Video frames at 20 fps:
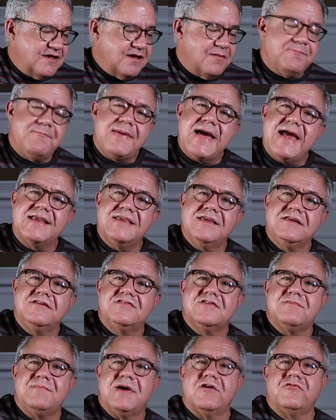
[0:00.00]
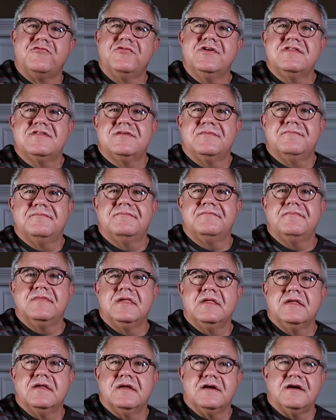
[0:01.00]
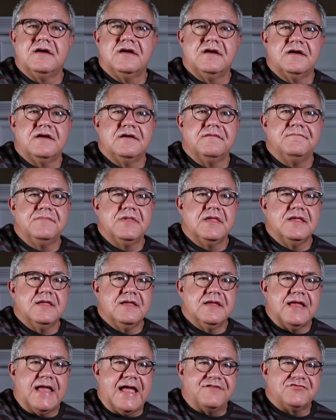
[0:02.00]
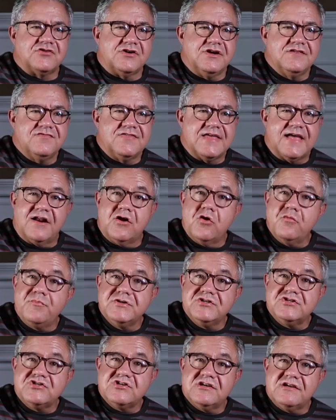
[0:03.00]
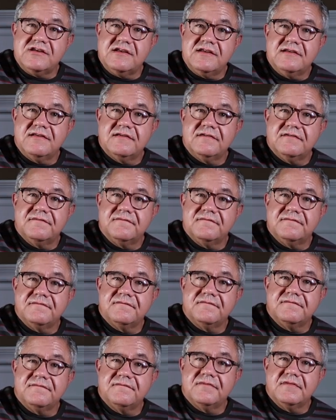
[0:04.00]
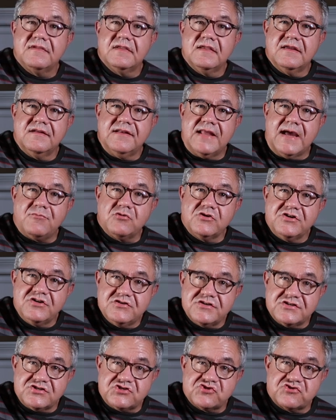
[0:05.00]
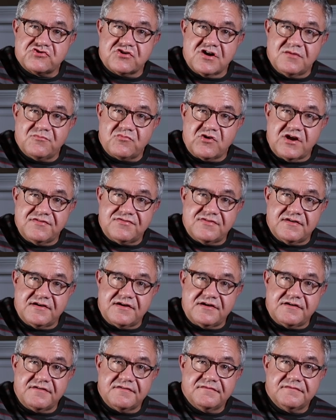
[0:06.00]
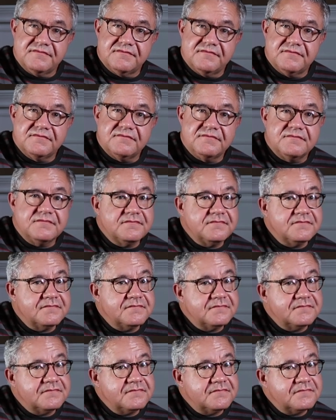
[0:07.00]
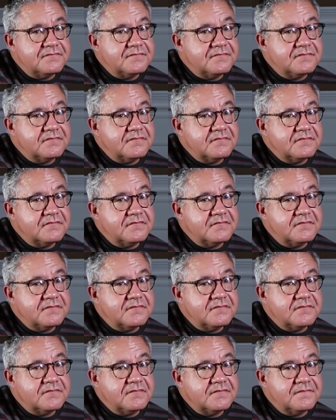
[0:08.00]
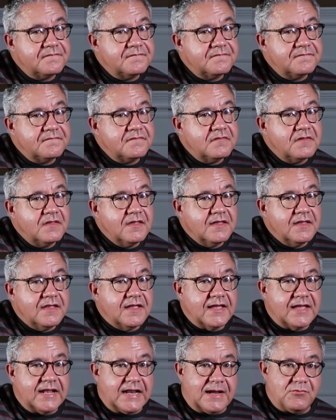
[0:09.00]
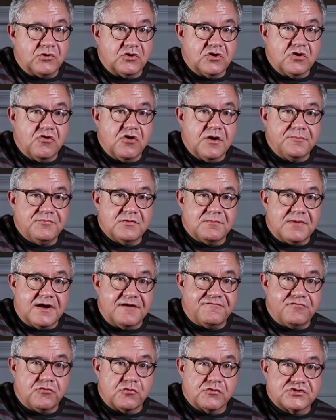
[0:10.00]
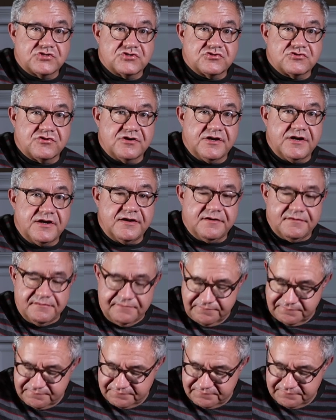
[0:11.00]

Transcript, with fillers: come back into my rhythm uh, after I hit that open G. Now I'm going to do a strum right there. And I'm going to go up to my fourth string.